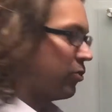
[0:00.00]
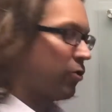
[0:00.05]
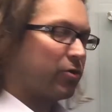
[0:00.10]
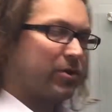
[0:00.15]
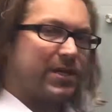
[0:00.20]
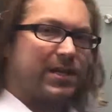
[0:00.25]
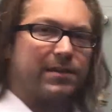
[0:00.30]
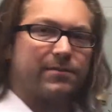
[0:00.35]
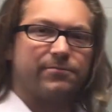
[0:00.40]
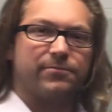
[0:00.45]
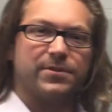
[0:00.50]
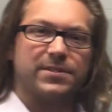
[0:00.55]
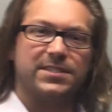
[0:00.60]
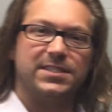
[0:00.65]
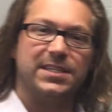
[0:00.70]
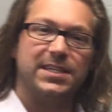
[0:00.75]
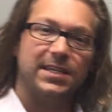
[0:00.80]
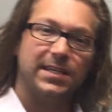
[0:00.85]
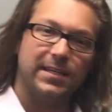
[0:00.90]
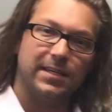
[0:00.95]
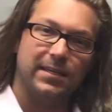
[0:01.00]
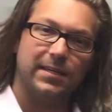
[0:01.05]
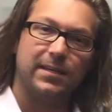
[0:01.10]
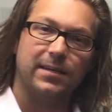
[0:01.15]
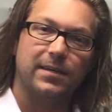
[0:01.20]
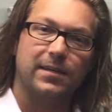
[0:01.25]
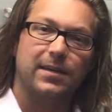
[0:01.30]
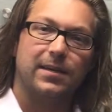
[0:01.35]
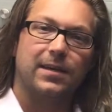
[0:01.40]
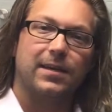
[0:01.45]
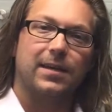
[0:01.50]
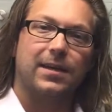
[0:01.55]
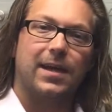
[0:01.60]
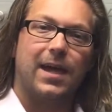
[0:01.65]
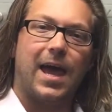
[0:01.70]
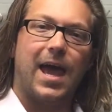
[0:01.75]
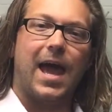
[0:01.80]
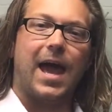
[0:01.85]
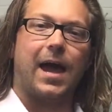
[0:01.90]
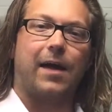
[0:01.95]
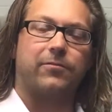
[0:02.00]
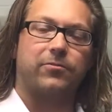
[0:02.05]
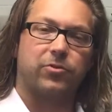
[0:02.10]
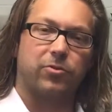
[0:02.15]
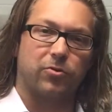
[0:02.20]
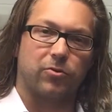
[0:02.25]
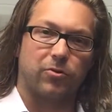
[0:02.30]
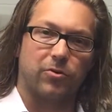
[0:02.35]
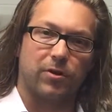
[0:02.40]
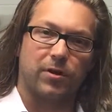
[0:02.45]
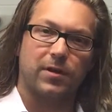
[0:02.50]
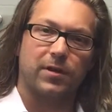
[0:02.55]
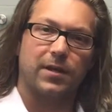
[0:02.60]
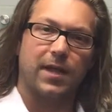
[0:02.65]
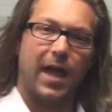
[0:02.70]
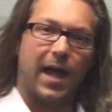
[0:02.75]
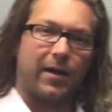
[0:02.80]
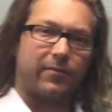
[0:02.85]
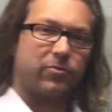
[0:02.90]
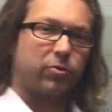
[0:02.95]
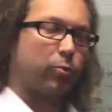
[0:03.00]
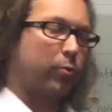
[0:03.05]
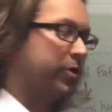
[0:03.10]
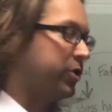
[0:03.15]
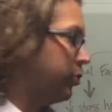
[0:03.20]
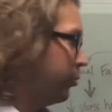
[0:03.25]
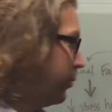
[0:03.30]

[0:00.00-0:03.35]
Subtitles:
going to get fatigue after when